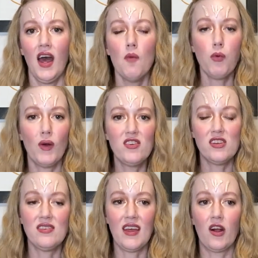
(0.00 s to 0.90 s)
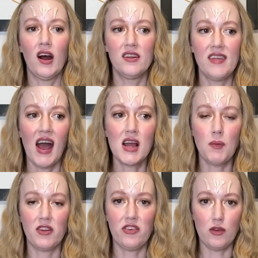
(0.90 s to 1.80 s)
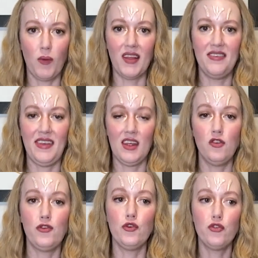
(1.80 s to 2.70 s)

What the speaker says: But when she's there on Dagobah, she runs into